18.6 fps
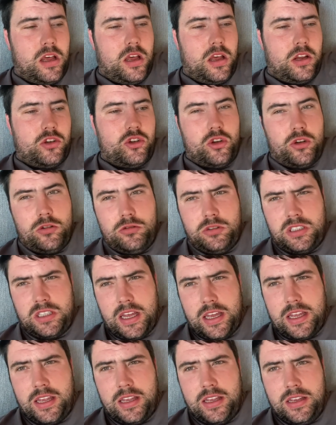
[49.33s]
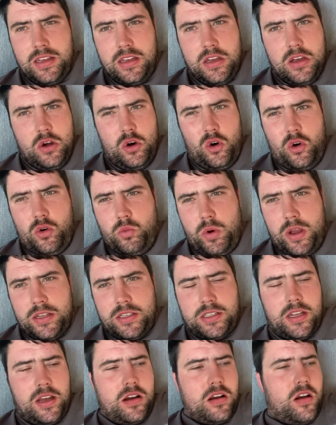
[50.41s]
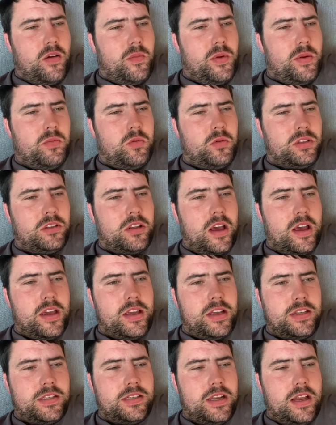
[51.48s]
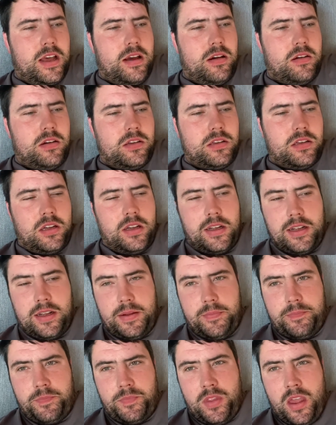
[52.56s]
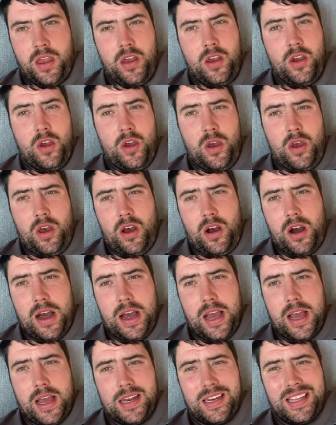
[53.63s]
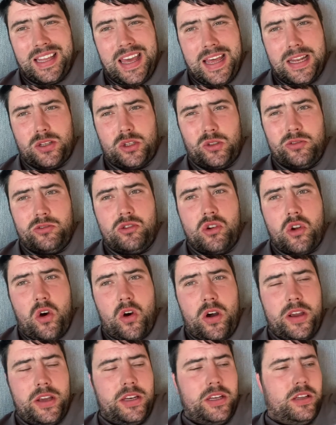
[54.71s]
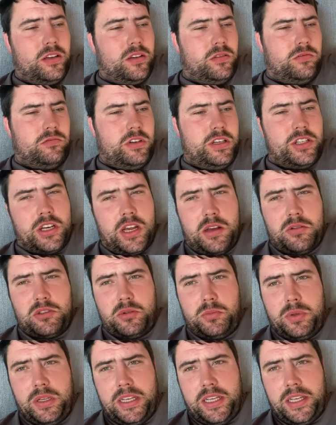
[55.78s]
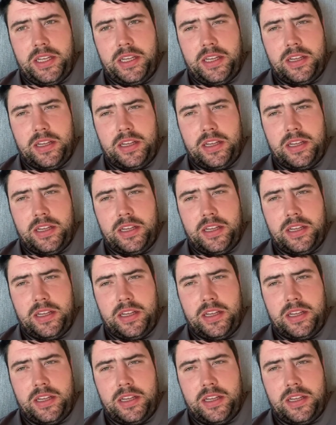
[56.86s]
Tuesday or Wednesday. I can't remember what day it is now. I had Kent online reach out to me